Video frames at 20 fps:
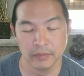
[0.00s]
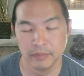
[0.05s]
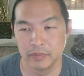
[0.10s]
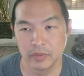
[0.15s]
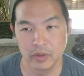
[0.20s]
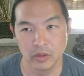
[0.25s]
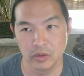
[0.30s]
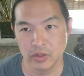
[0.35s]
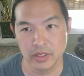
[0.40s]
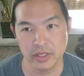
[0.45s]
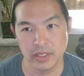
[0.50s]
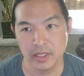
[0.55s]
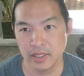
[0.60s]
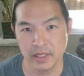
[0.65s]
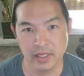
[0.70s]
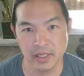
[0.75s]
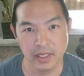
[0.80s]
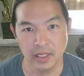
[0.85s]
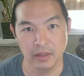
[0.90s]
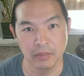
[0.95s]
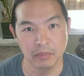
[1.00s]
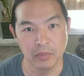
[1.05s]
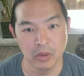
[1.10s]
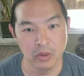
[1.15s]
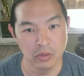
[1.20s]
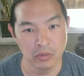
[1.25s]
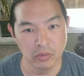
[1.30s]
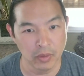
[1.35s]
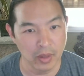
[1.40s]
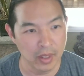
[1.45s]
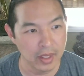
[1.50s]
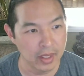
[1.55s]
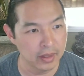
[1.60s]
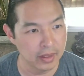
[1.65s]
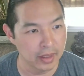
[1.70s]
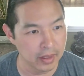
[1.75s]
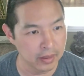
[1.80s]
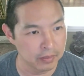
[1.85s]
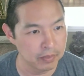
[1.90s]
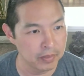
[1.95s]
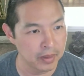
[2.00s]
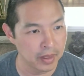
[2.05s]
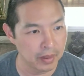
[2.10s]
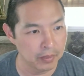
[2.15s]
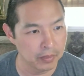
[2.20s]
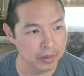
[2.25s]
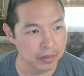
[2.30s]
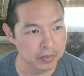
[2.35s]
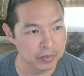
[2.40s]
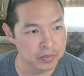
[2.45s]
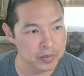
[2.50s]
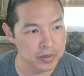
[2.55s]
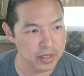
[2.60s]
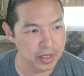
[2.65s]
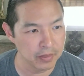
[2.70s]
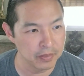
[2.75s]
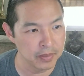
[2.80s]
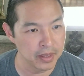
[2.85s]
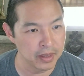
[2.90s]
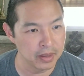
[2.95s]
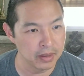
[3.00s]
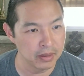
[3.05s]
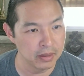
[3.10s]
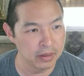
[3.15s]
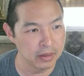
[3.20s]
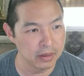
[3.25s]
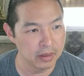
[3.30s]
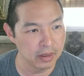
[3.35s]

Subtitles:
you're just not seeing it move, right? Like being able to sub in